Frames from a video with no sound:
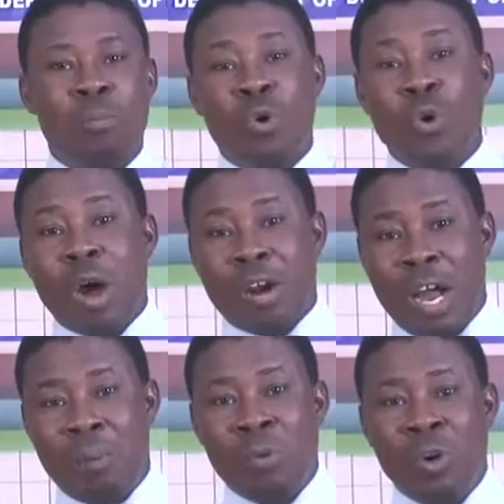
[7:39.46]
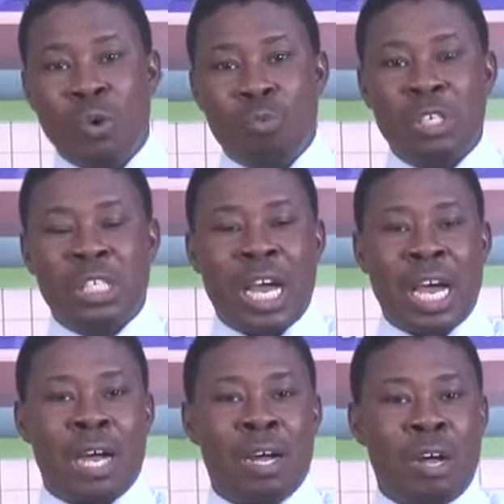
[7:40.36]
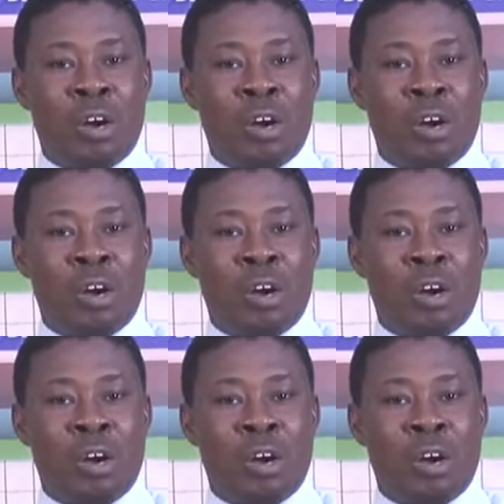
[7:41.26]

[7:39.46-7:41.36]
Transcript: Boko Haram, which are